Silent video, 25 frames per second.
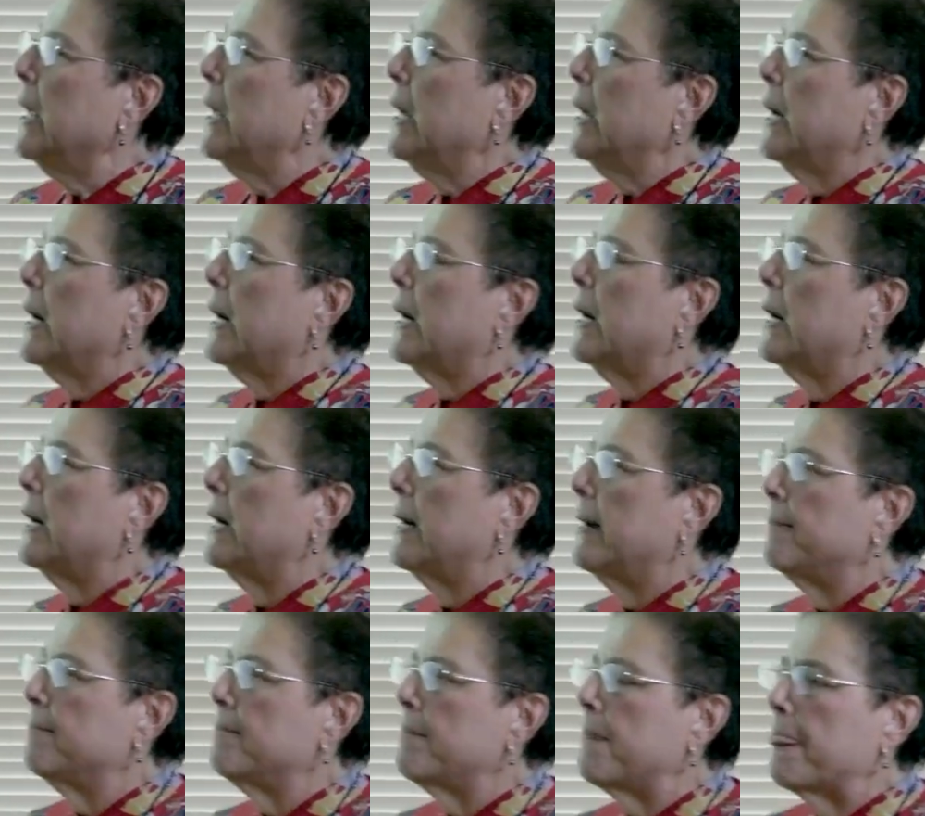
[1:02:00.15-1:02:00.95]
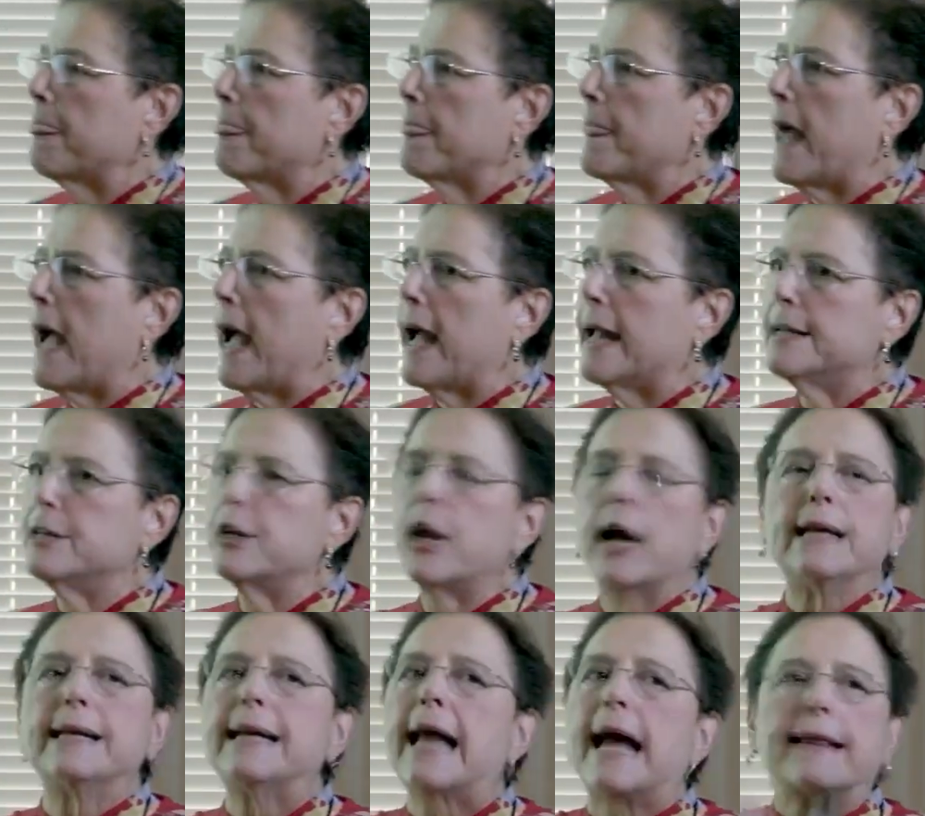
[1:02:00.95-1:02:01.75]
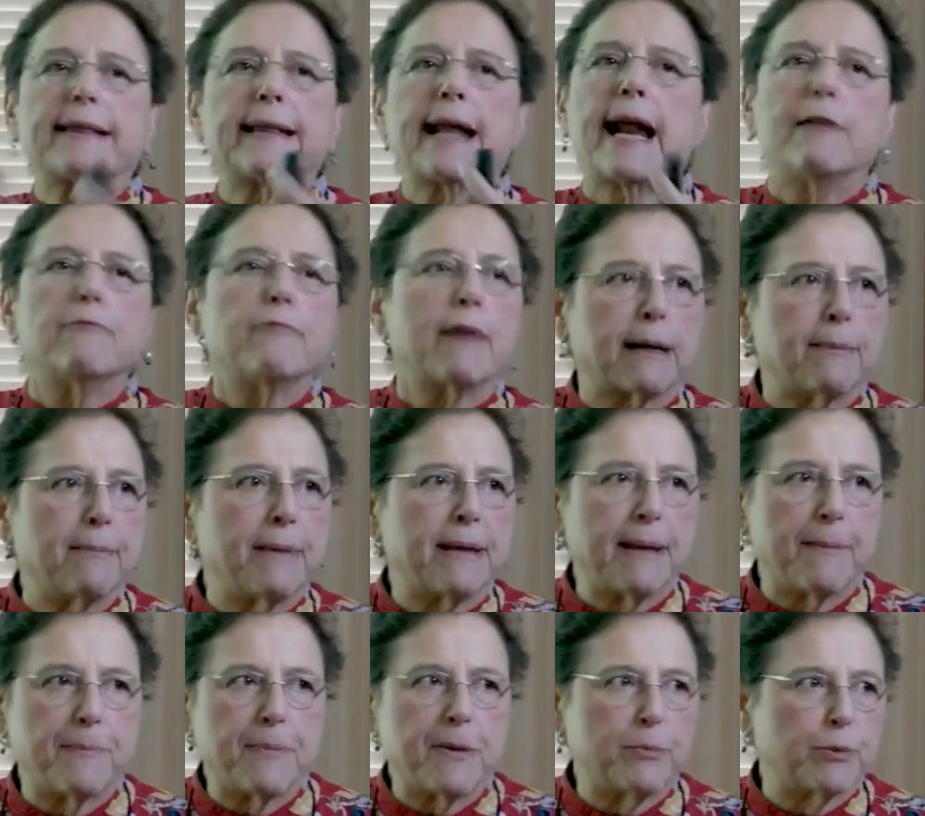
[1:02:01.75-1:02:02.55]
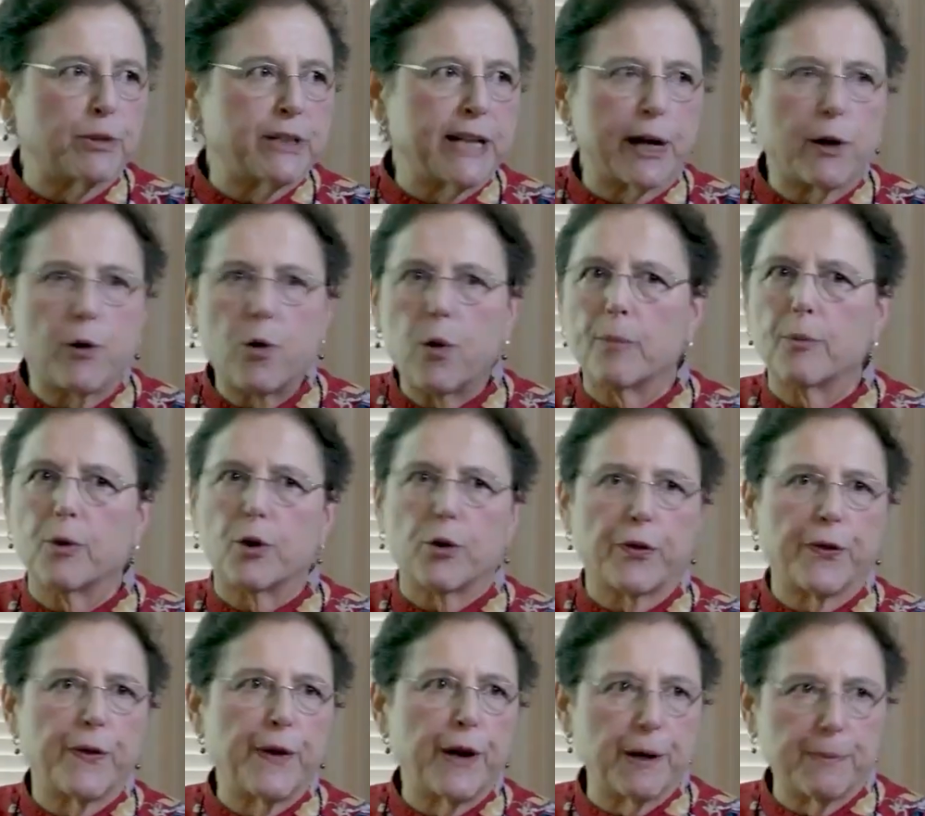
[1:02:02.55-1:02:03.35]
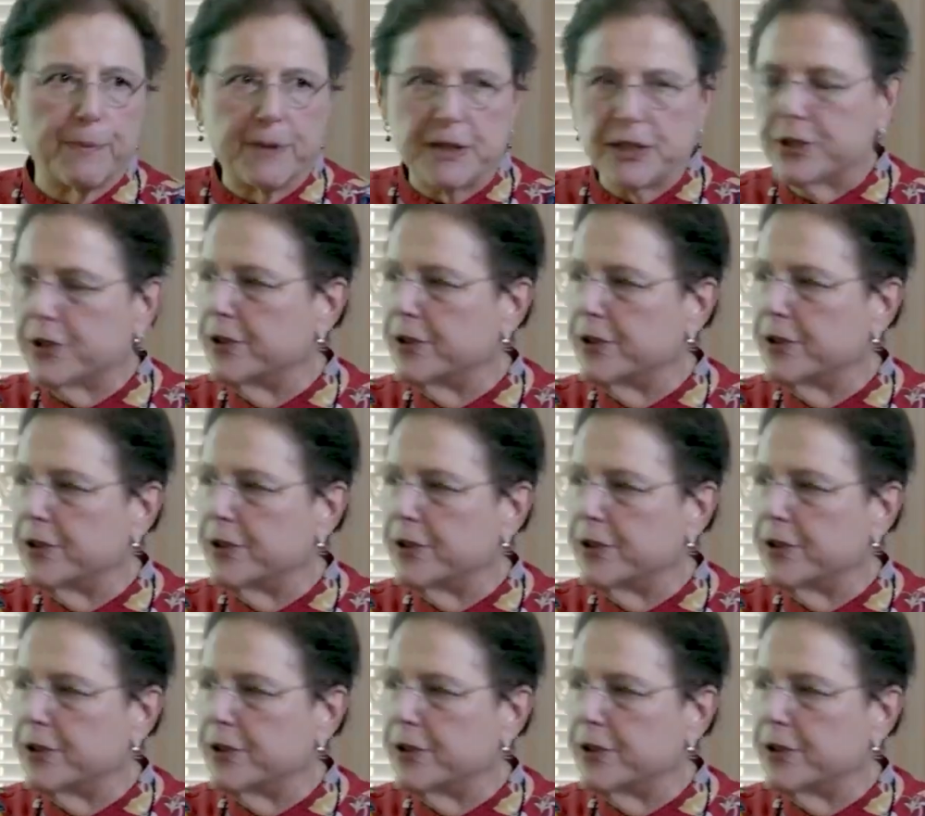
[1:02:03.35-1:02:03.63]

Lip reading: Not that I recommend that people take hormonal therapy so